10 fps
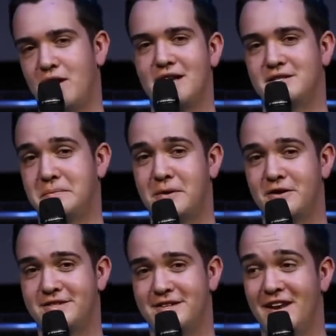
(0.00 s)
guys in
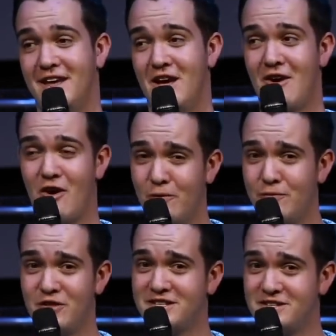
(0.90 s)
person,
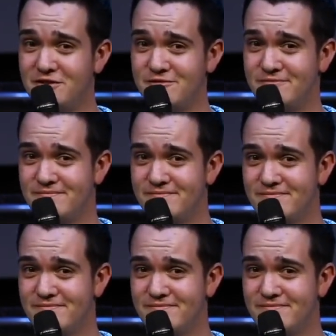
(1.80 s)
hopefully soon.